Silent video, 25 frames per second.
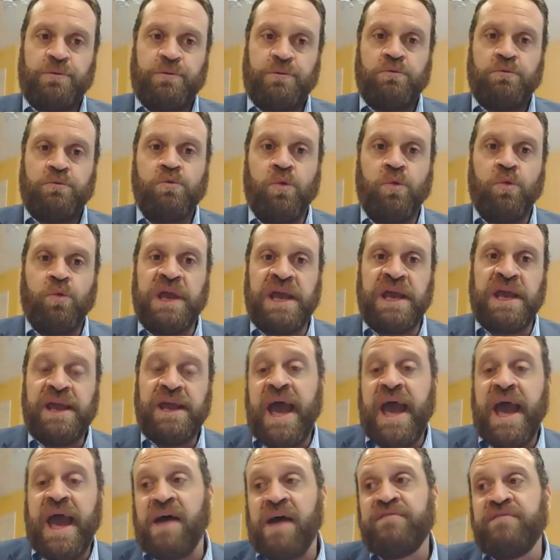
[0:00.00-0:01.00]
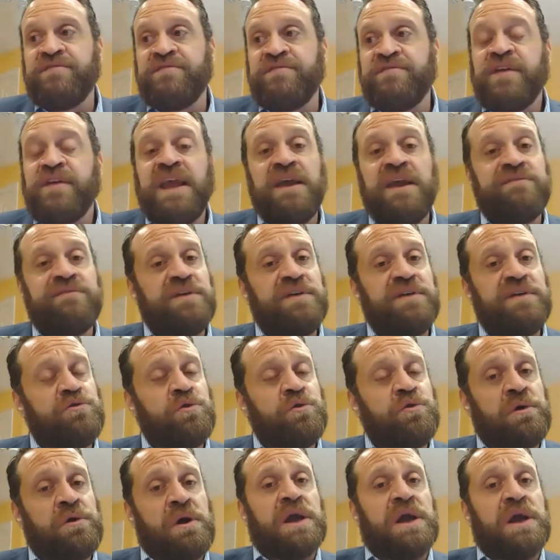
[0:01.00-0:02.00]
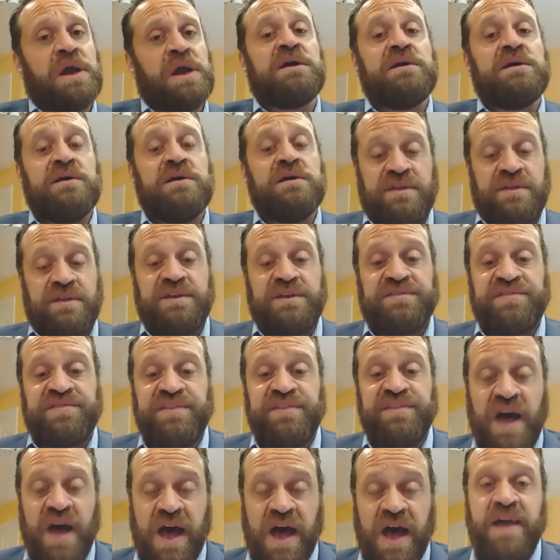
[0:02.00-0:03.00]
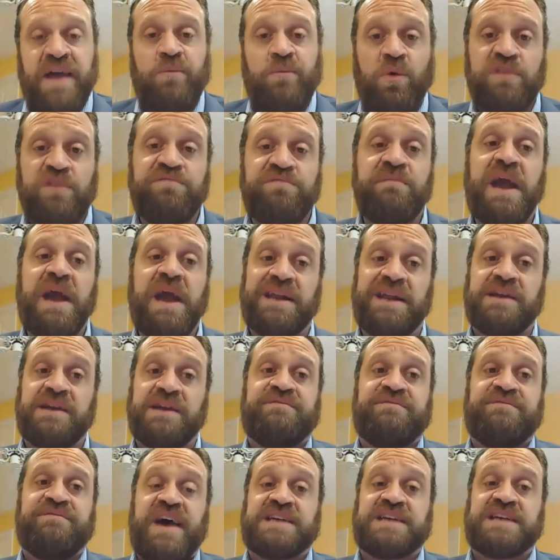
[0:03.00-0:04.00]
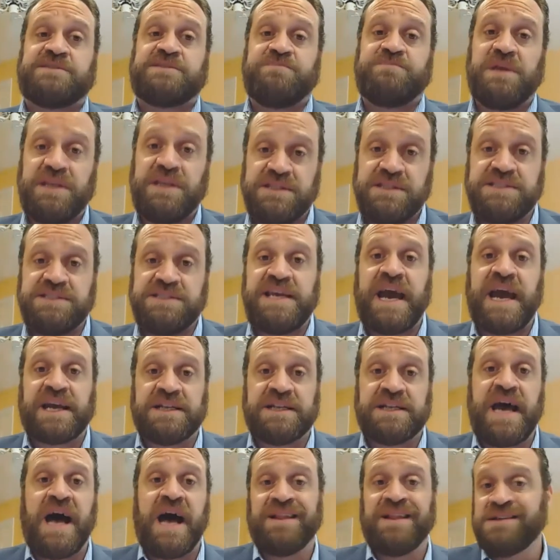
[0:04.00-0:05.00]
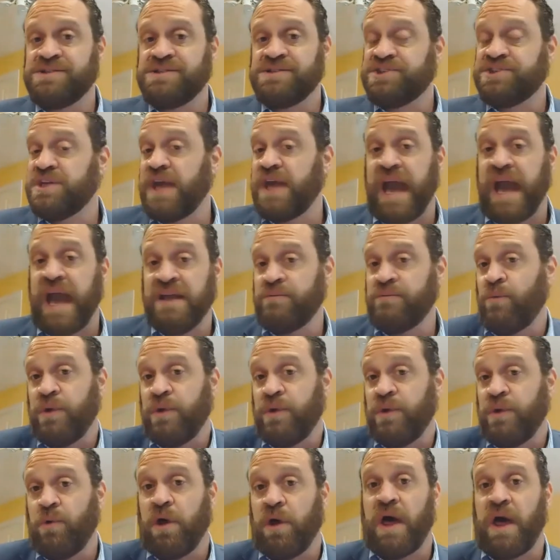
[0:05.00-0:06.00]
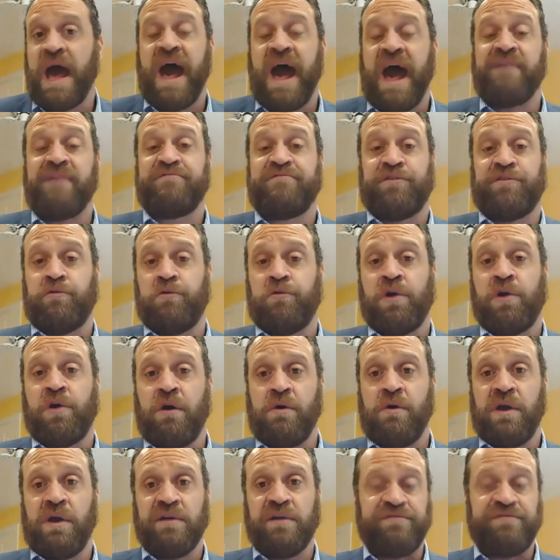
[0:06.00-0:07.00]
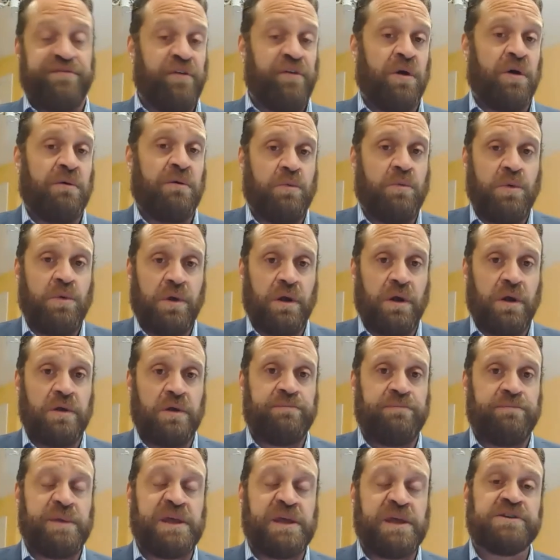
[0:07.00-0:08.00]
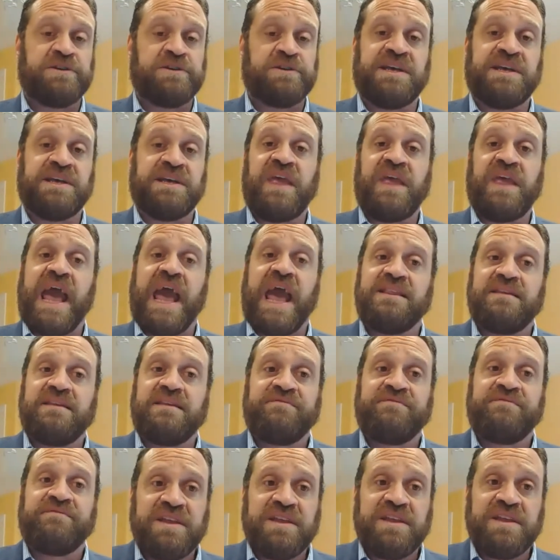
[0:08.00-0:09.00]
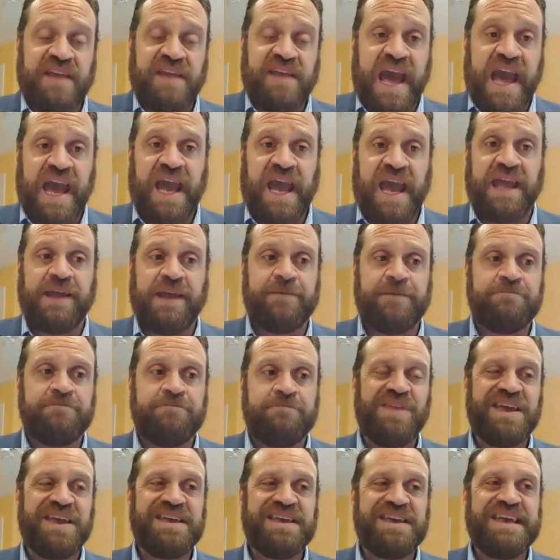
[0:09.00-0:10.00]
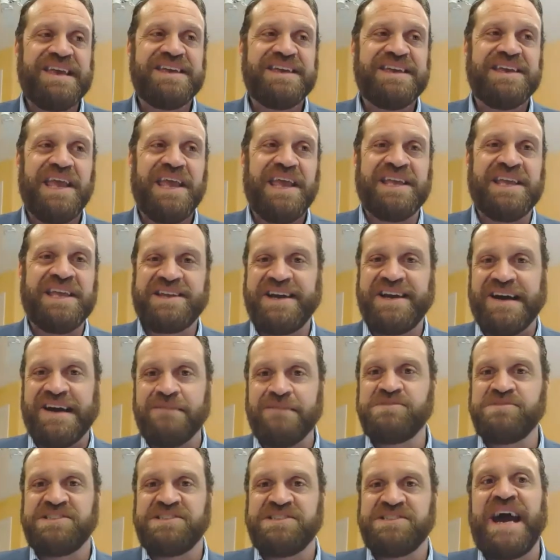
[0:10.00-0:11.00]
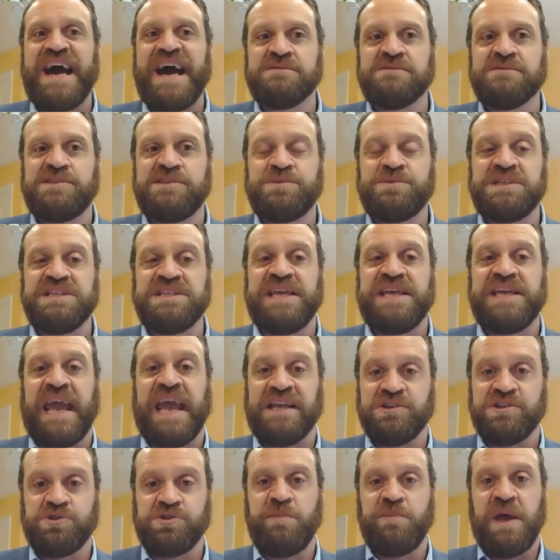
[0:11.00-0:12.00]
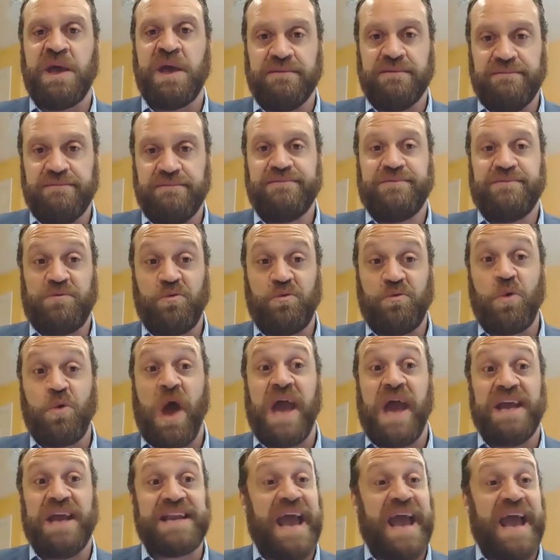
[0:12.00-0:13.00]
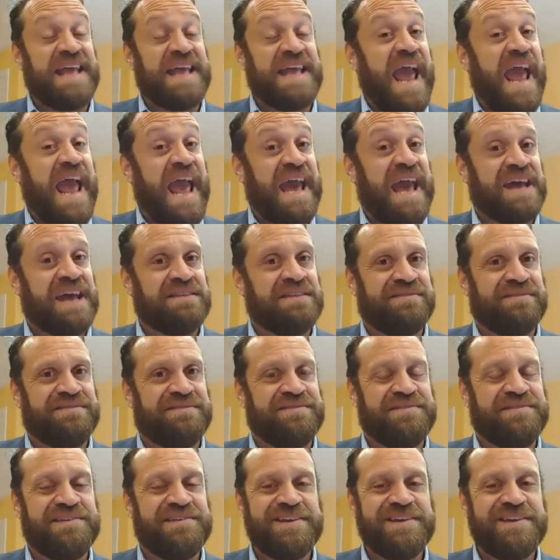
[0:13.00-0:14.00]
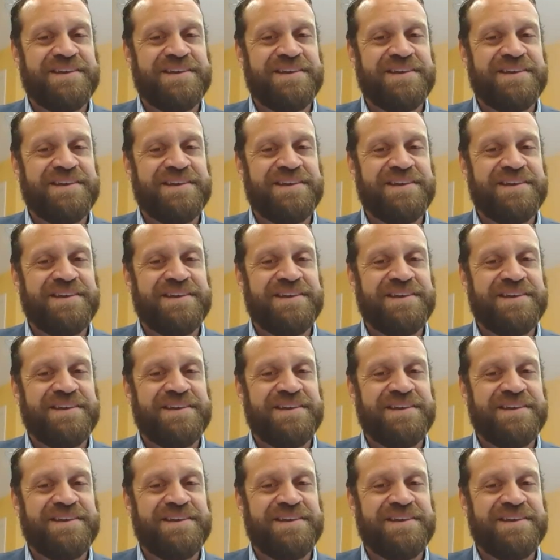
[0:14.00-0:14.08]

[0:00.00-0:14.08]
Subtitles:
we have, even during this time, we've made an investment in technology, and we will have to going forward, because at the end of the day, it comes down to engagement, right? And